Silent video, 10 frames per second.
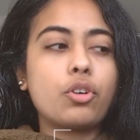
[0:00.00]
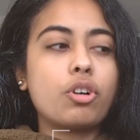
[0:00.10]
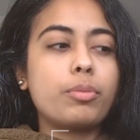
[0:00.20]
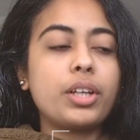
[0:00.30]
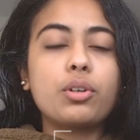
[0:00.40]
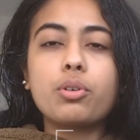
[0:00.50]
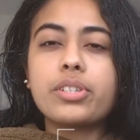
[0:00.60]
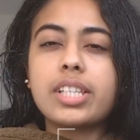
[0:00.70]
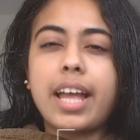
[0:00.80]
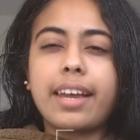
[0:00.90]
normally
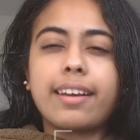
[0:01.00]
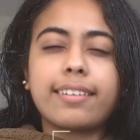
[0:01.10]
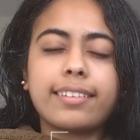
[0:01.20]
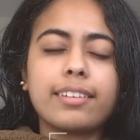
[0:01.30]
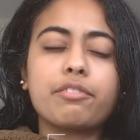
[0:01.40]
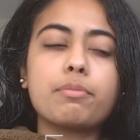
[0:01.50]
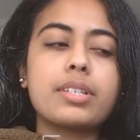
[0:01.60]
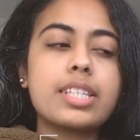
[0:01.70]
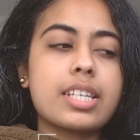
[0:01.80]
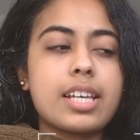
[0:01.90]
goes like the
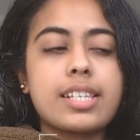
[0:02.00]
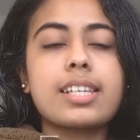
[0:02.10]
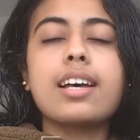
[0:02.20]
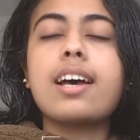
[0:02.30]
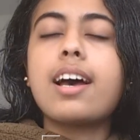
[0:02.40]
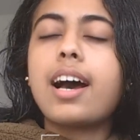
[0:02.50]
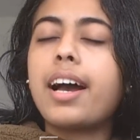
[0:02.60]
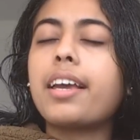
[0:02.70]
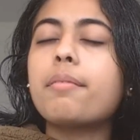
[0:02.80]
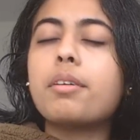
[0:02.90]
woman says,
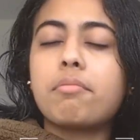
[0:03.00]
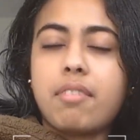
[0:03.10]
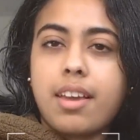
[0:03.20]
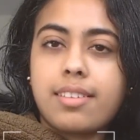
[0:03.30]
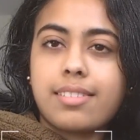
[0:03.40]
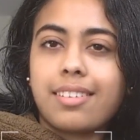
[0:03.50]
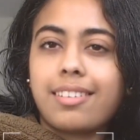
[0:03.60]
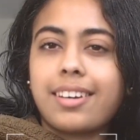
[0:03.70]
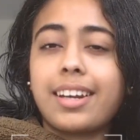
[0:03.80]
I am amazing.